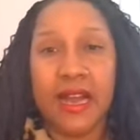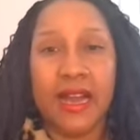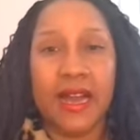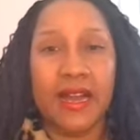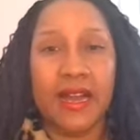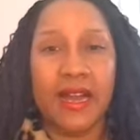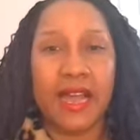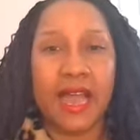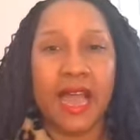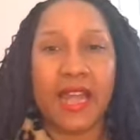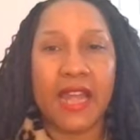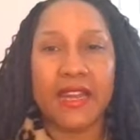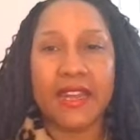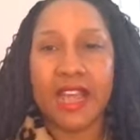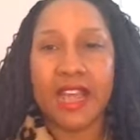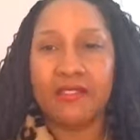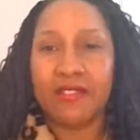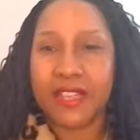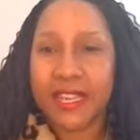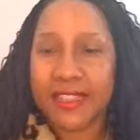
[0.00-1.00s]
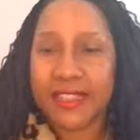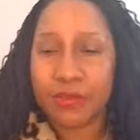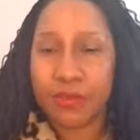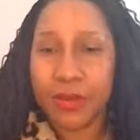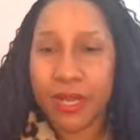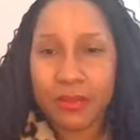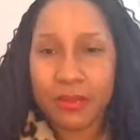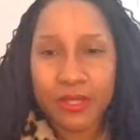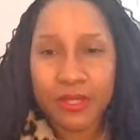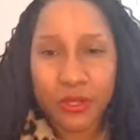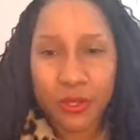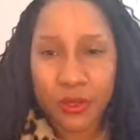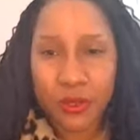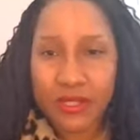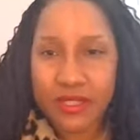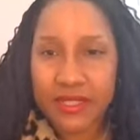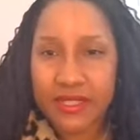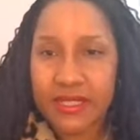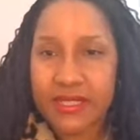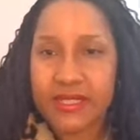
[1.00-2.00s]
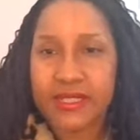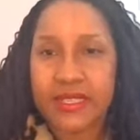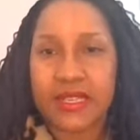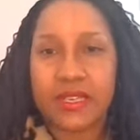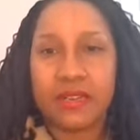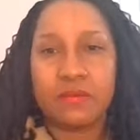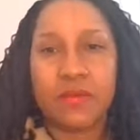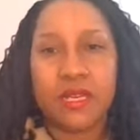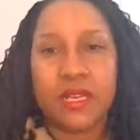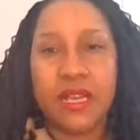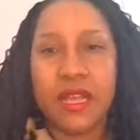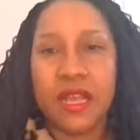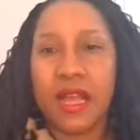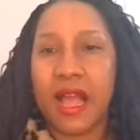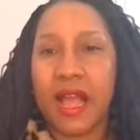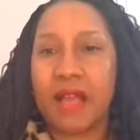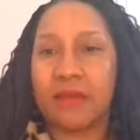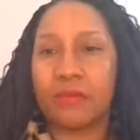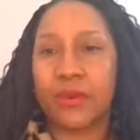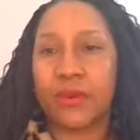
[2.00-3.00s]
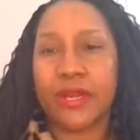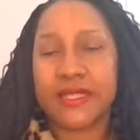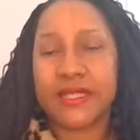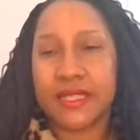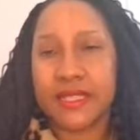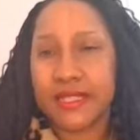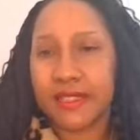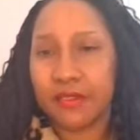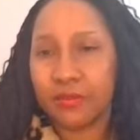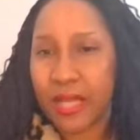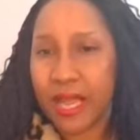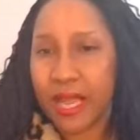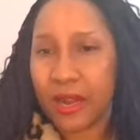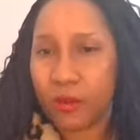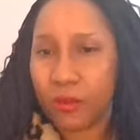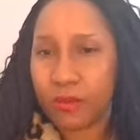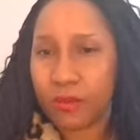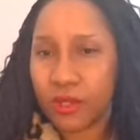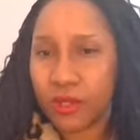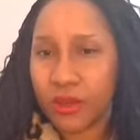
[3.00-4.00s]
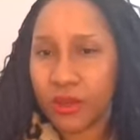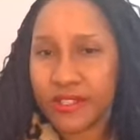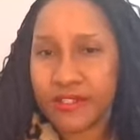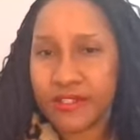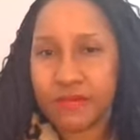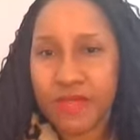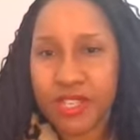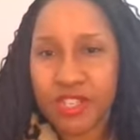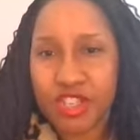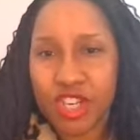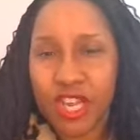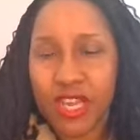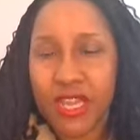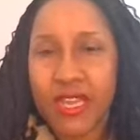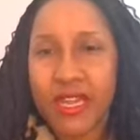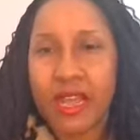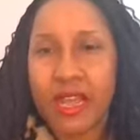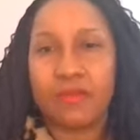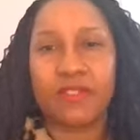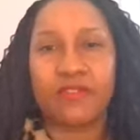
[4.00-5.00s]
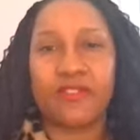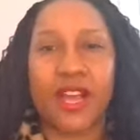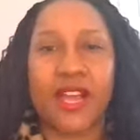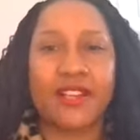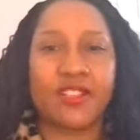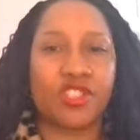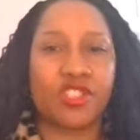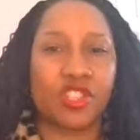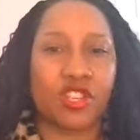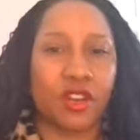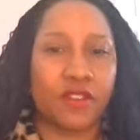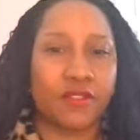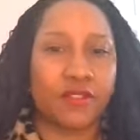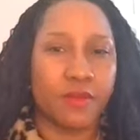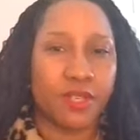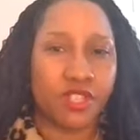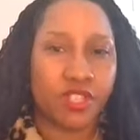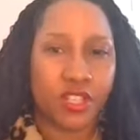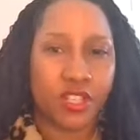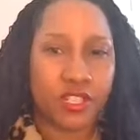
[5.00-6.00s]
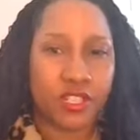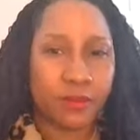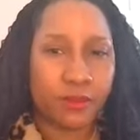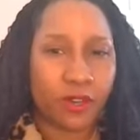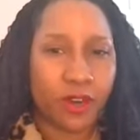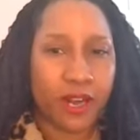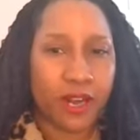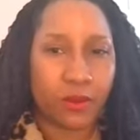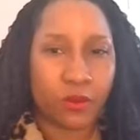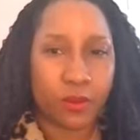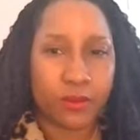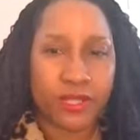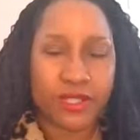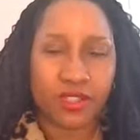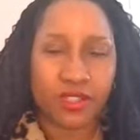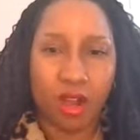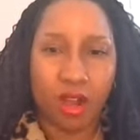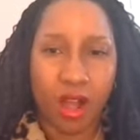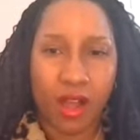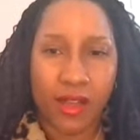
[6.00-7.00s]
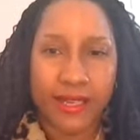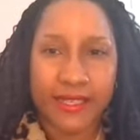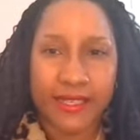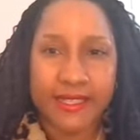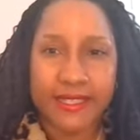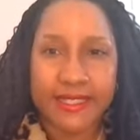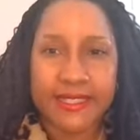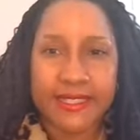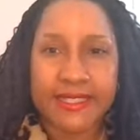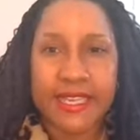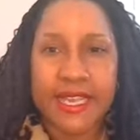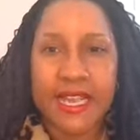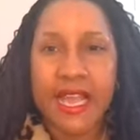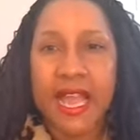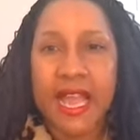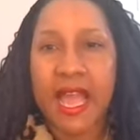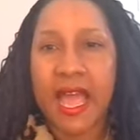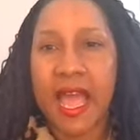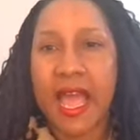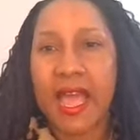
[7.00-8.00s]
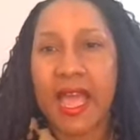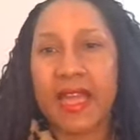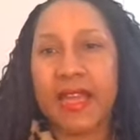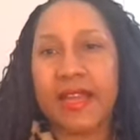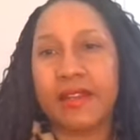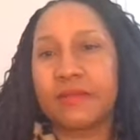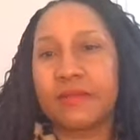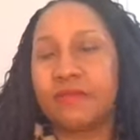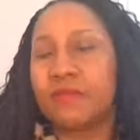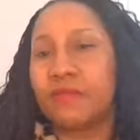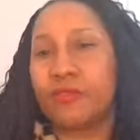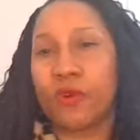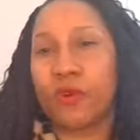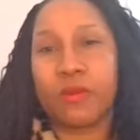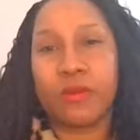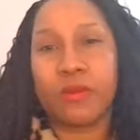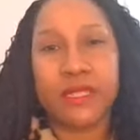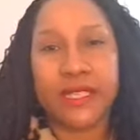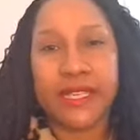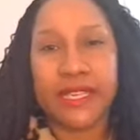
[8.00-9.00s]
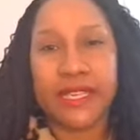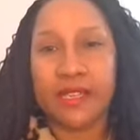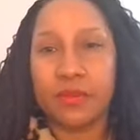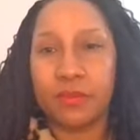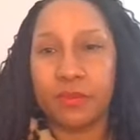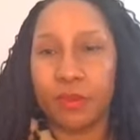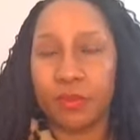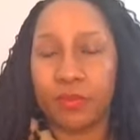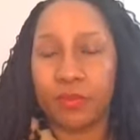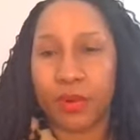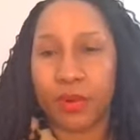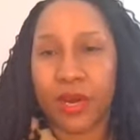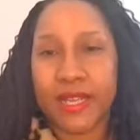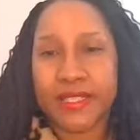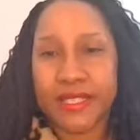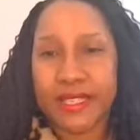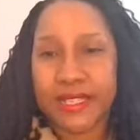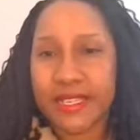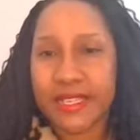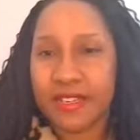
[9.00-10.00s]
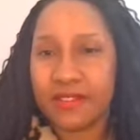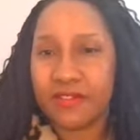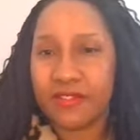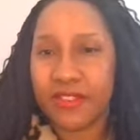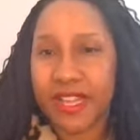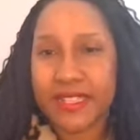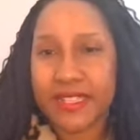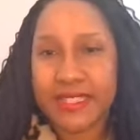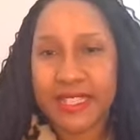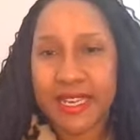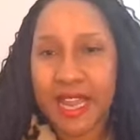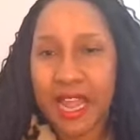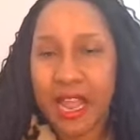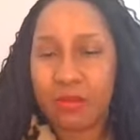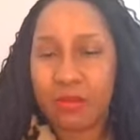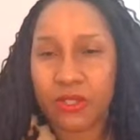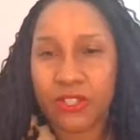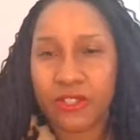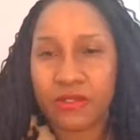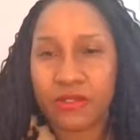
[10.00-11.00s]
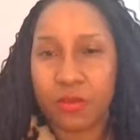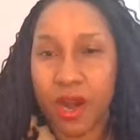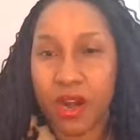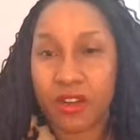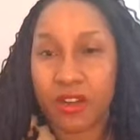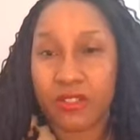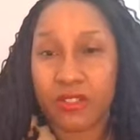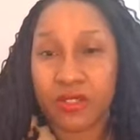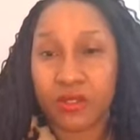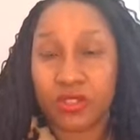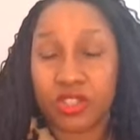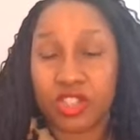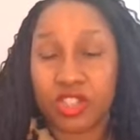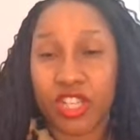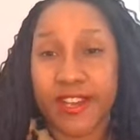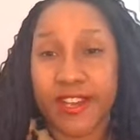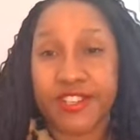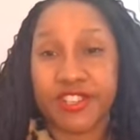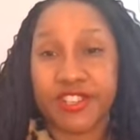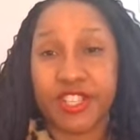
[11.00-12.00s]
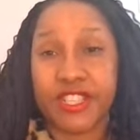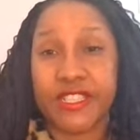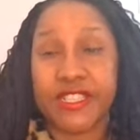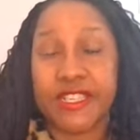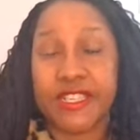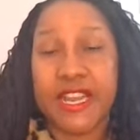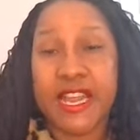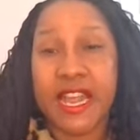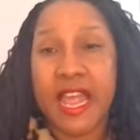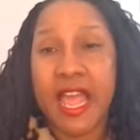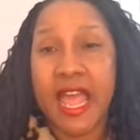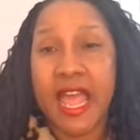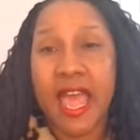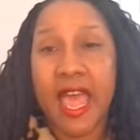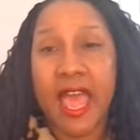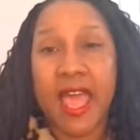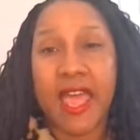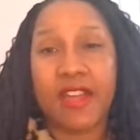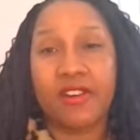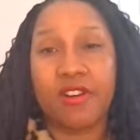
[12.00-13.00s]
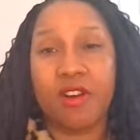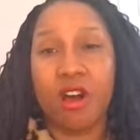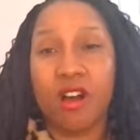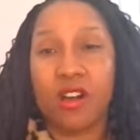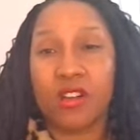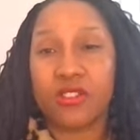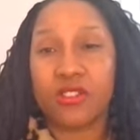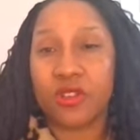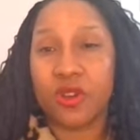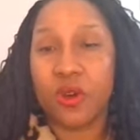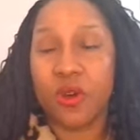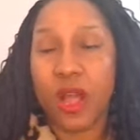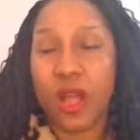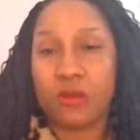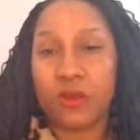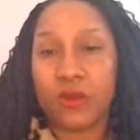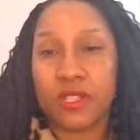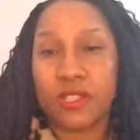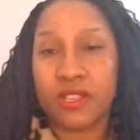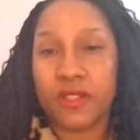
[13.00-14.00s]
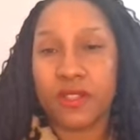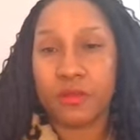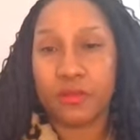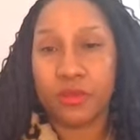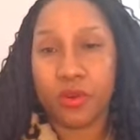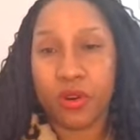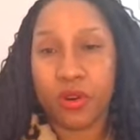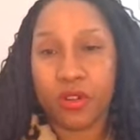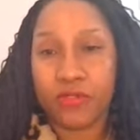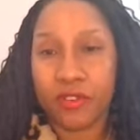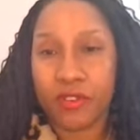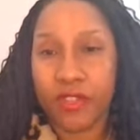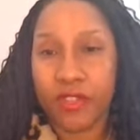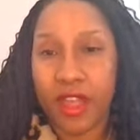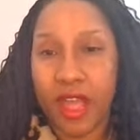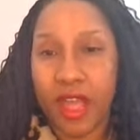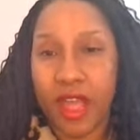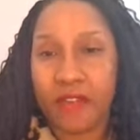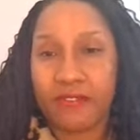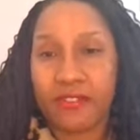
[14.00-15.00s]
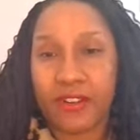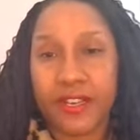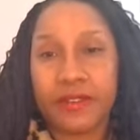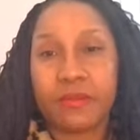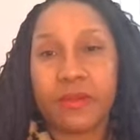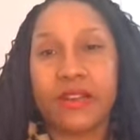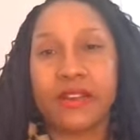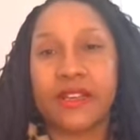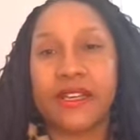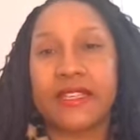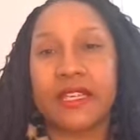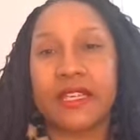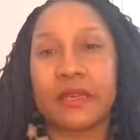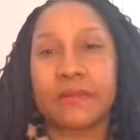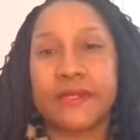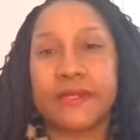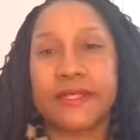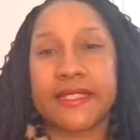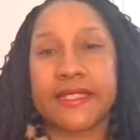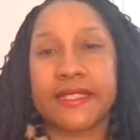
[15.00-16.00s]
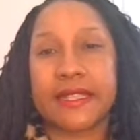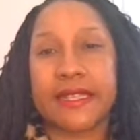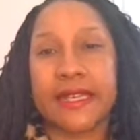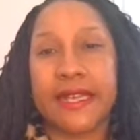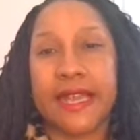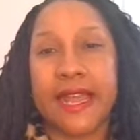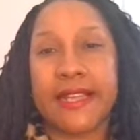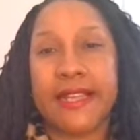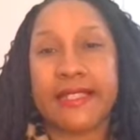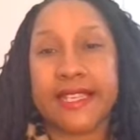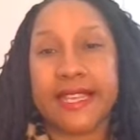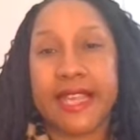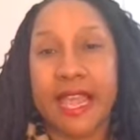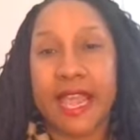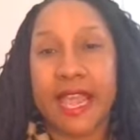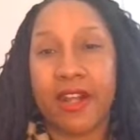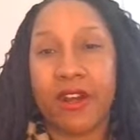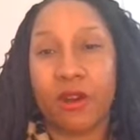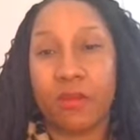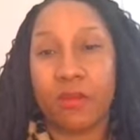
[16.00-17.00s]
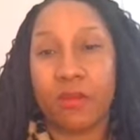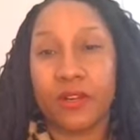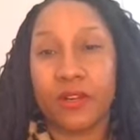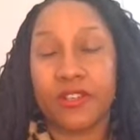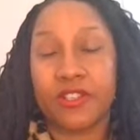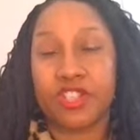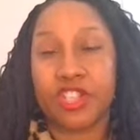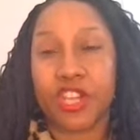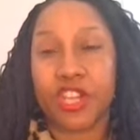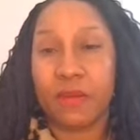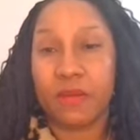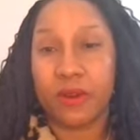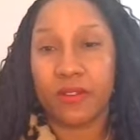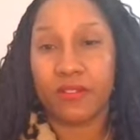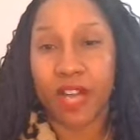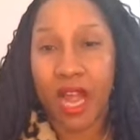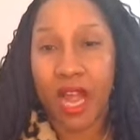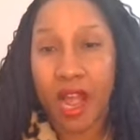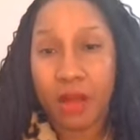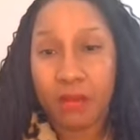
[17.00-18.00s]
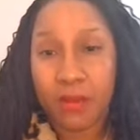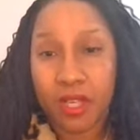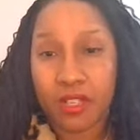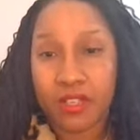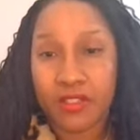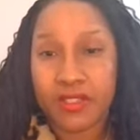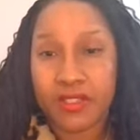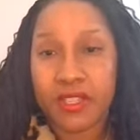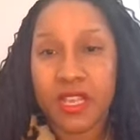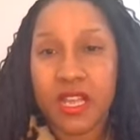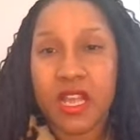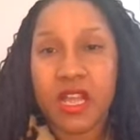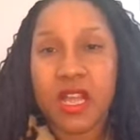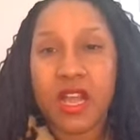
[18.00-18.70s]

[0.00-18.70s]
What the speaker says: how to navigate the public school system. I'm president of Black Women Lawyers of Michigan. I'm the vice chair of the Michigan Democratic Women's Caucus. I'm formerly president of the Vanzetti-Hamilton Bar Association. And also I was on the board for the African-American Ypsilanti Ann Arbor Chamber of Commerce.